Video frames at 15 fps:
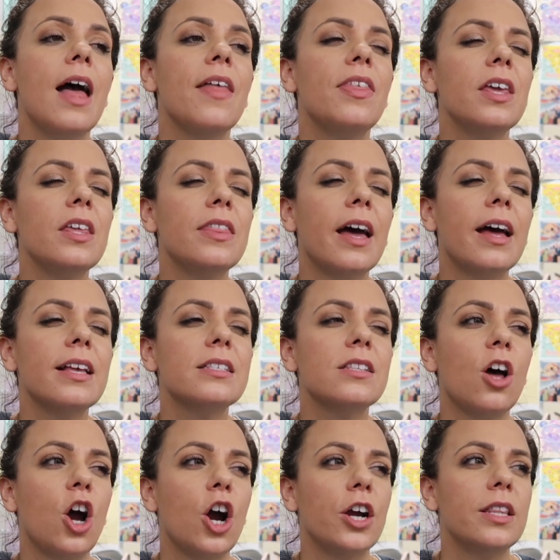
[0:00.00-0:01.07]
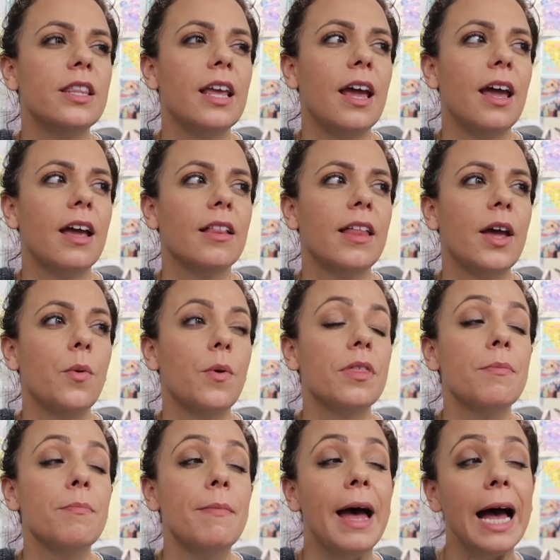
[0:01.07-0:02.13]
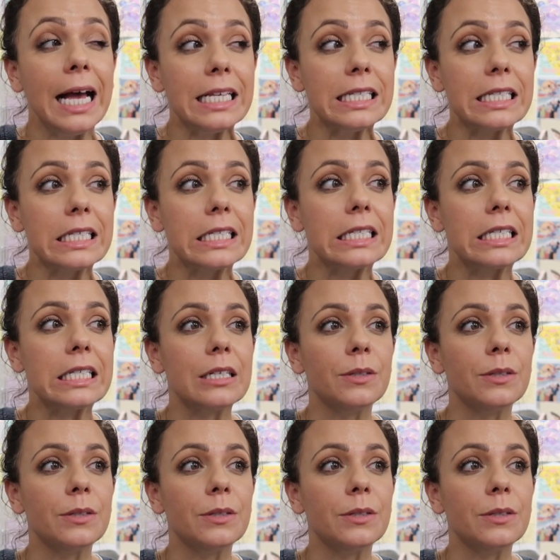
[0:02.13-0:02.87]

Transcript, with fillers: I think that is the hard thing, like with masks,